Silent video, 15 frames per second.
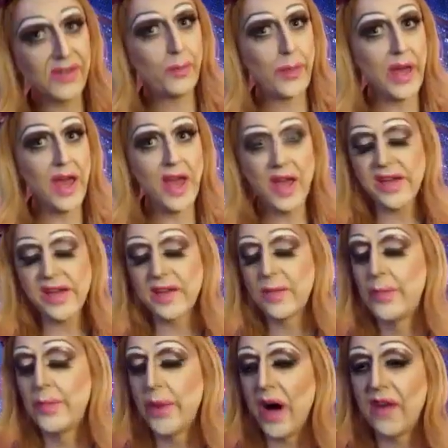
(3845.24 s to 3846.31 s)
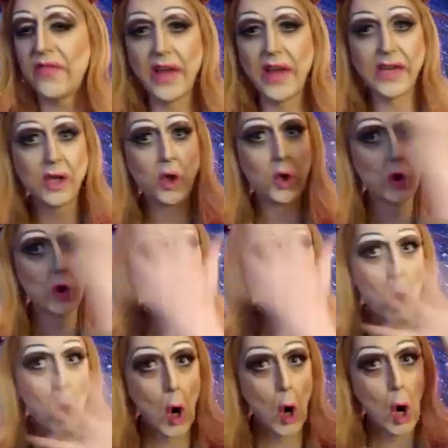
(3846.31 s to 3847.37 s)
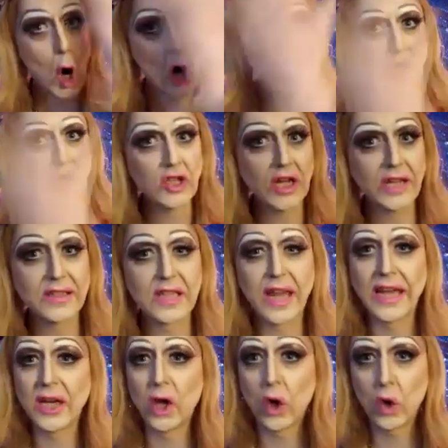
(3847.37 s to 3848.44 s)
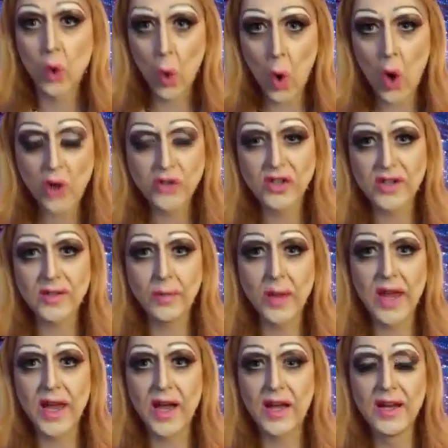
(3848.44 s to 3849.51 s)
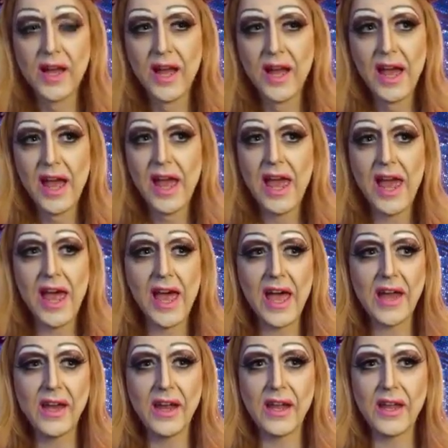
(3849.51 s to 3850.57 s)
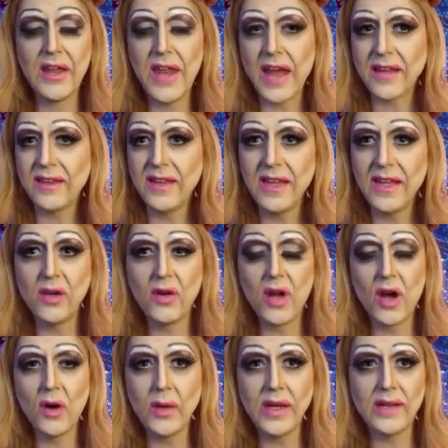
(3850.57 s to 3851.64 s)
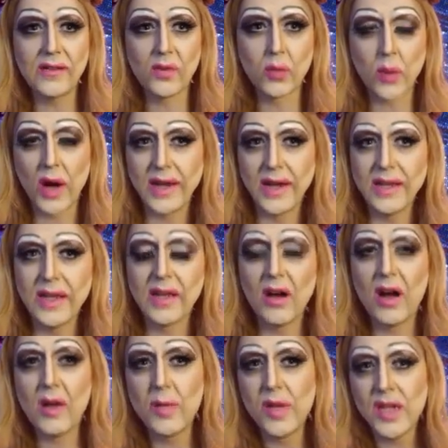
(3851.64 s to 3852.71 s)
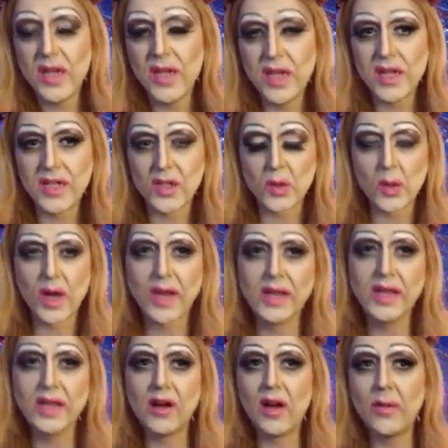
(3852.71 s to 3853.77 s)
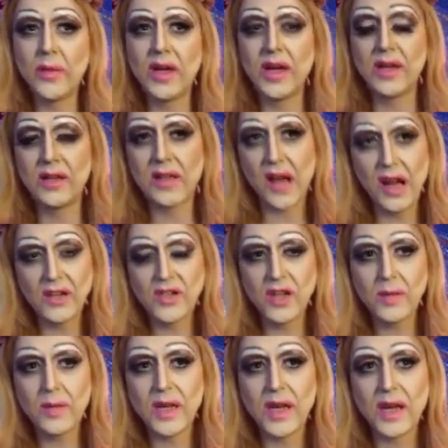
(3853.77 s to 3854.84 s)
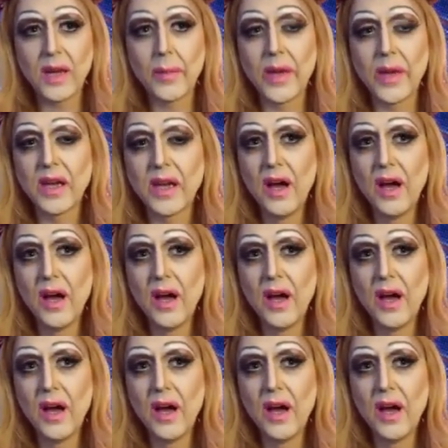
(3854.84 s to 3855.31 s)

big, buff, like gorgeous man. And next thing you know, he's grinding on me and grinding on me and touching me, and I'm like,